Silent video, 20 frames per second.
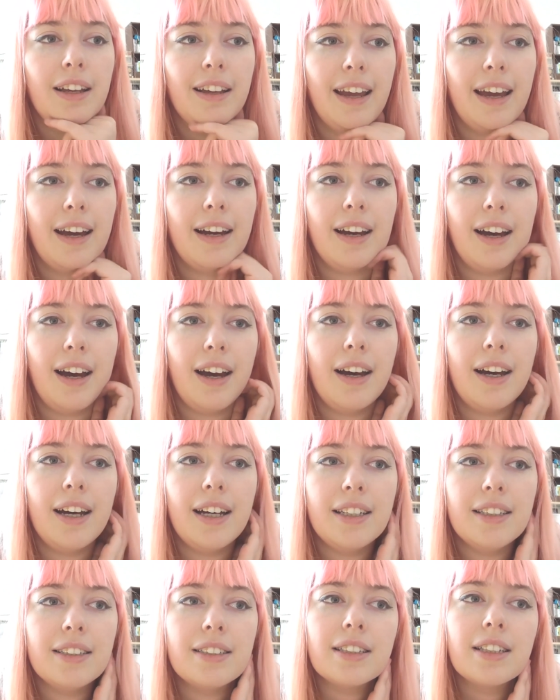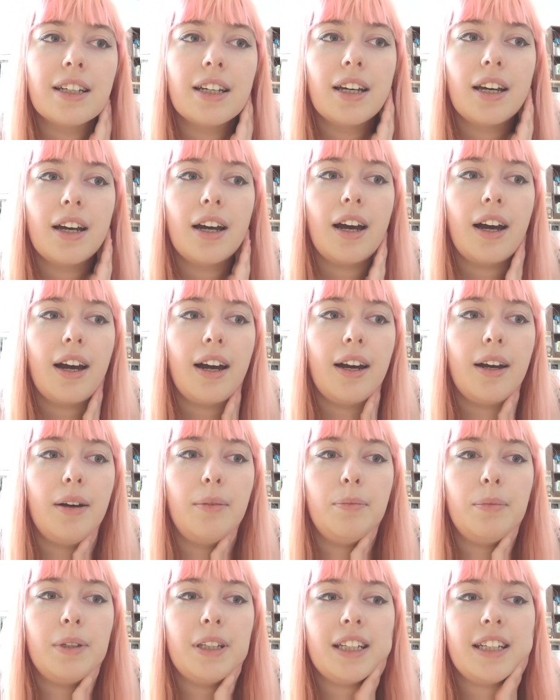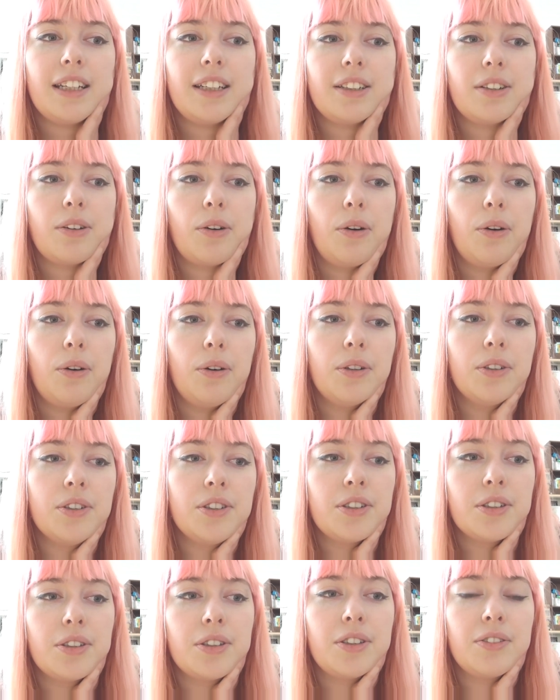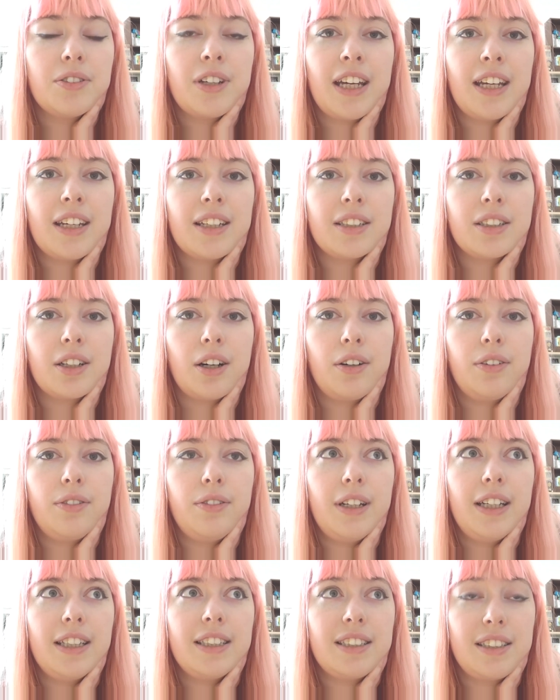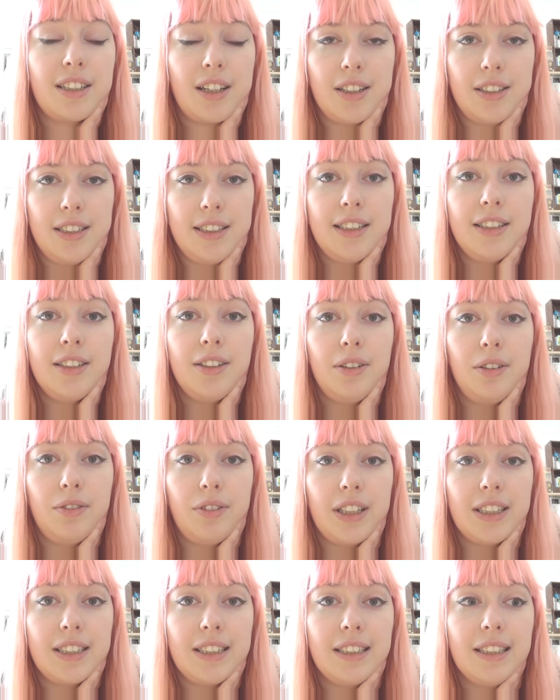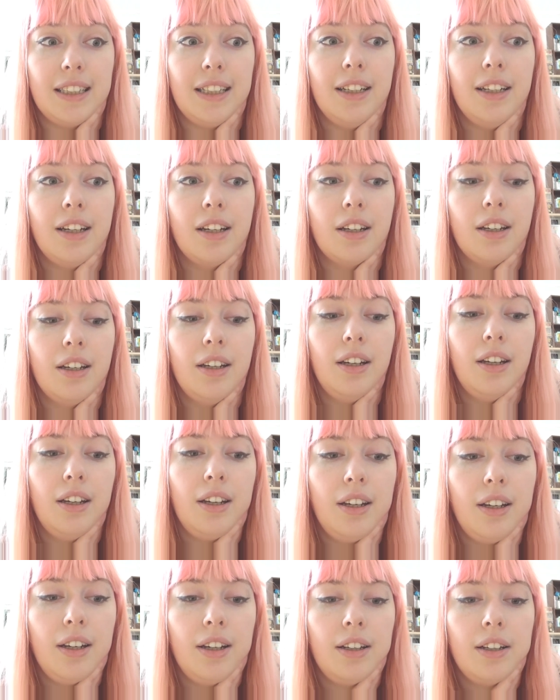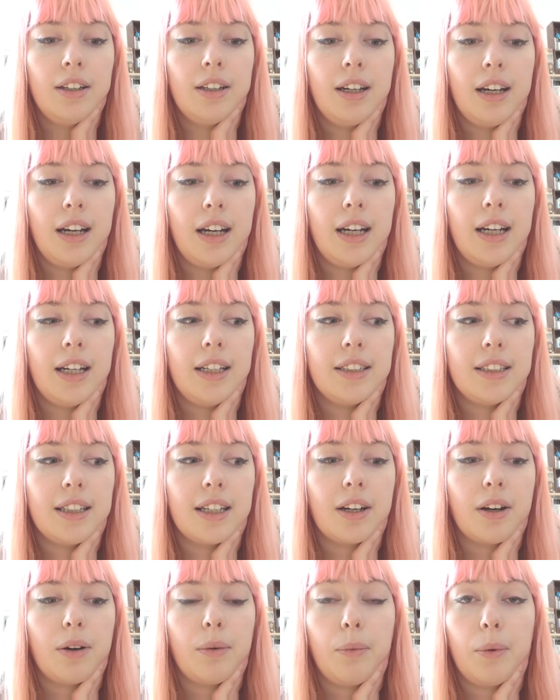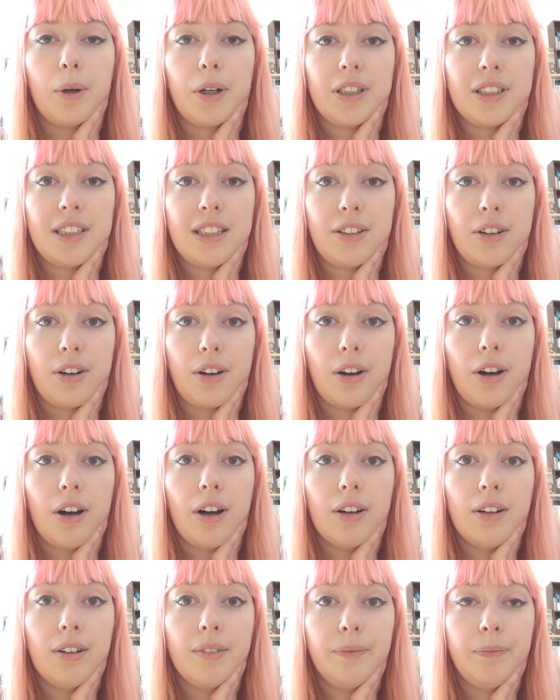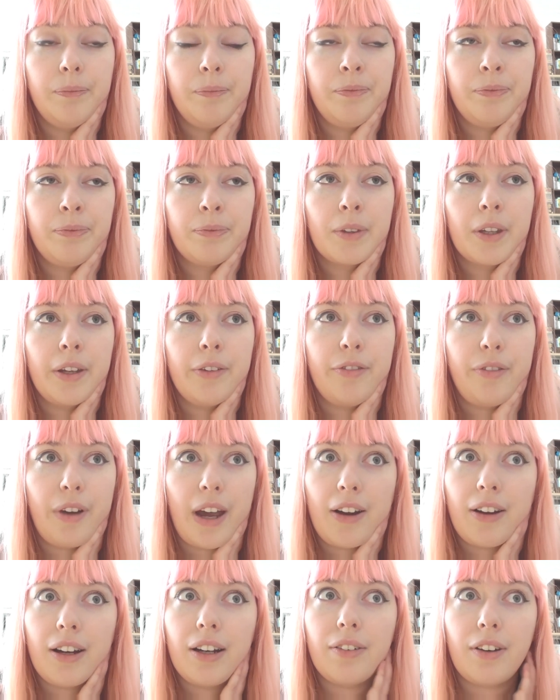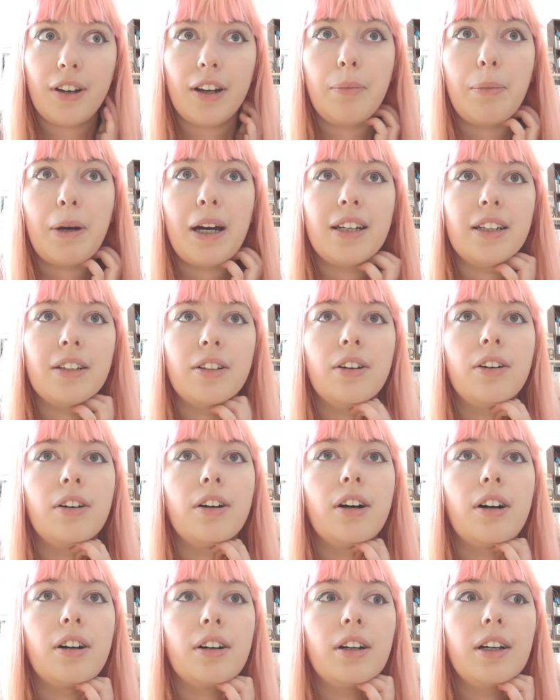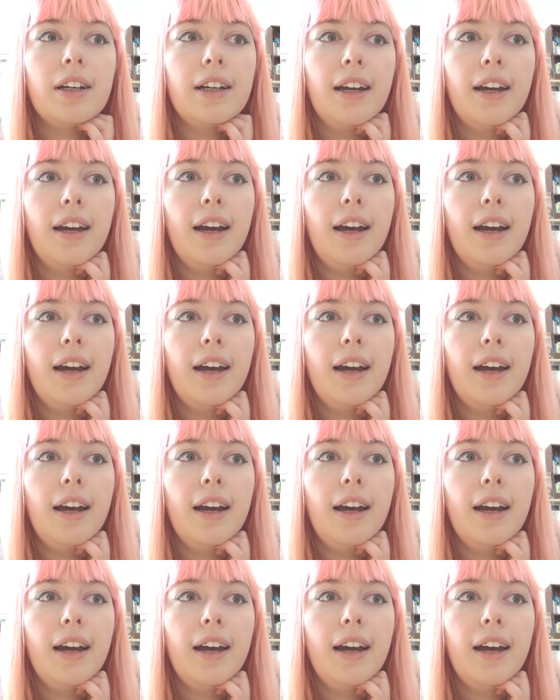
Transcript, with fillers: yeah, and um, it all sort of kicked off. It started in university, and it got worse in Hong Kong, very very bad in Hong Kong,